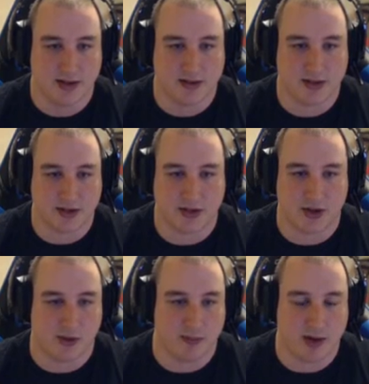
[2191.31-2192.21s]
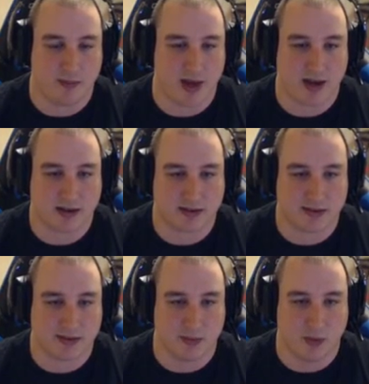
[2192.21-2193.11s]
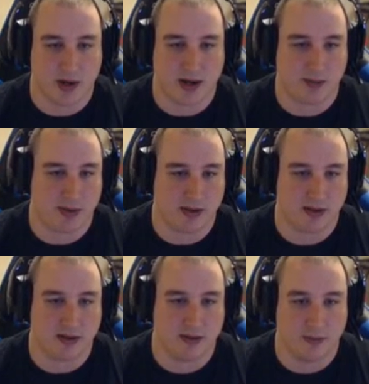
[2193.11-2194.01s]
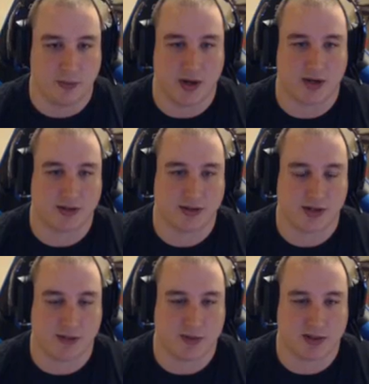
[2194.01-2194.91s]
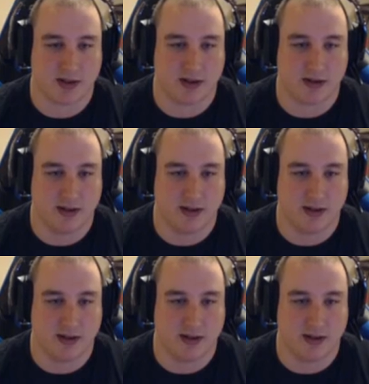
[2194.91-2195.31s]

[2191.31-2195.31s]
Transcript: to go min-max 1 AP, 1 extra gem slot